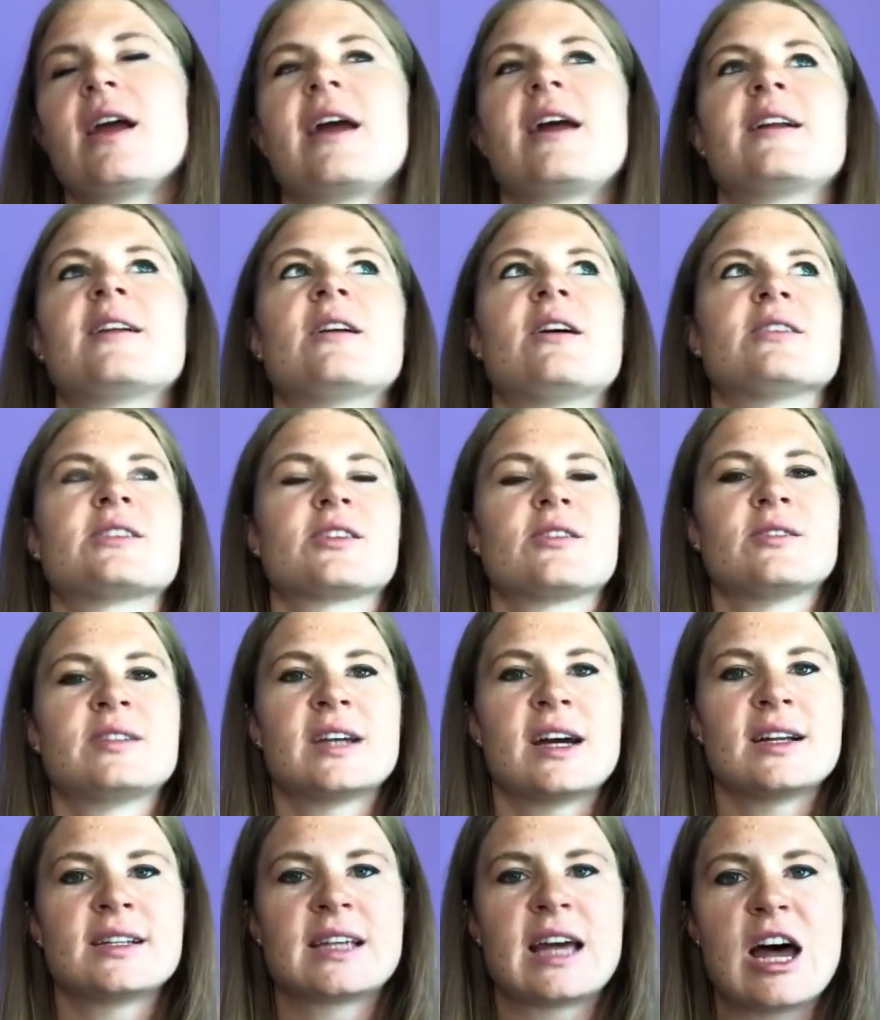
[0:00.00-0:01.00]
And it also
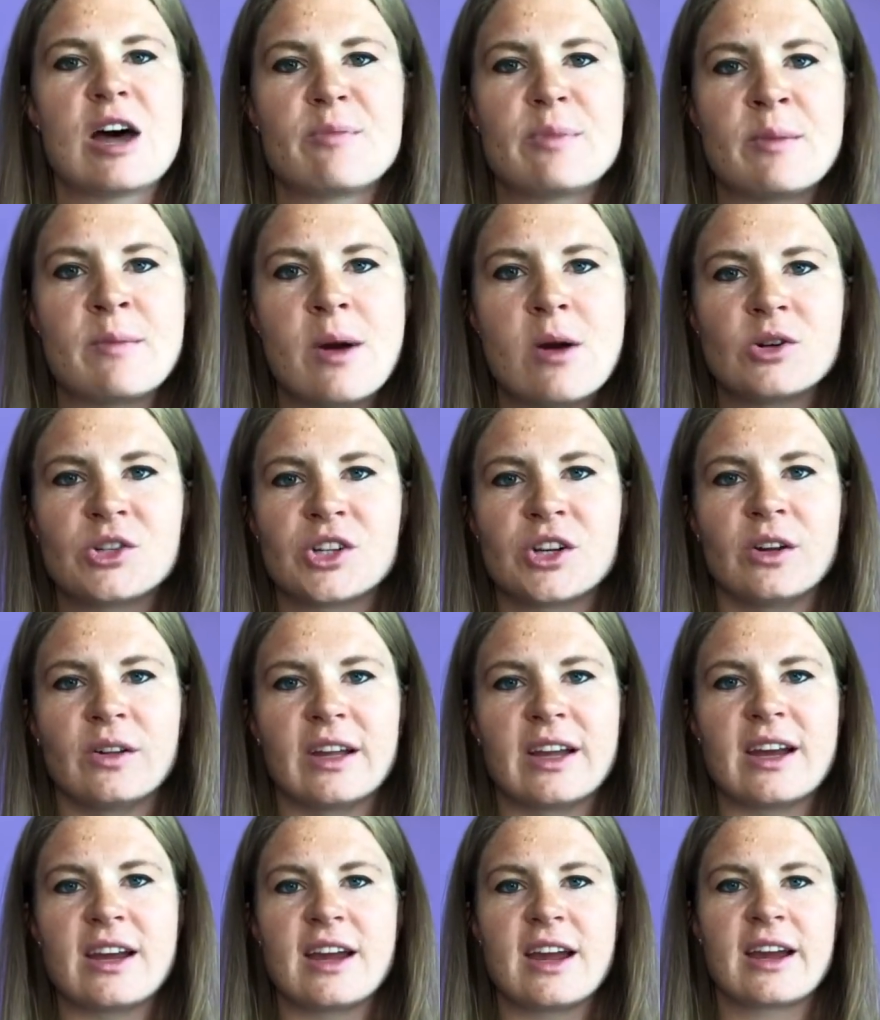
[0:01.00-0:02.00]
does help emotionally.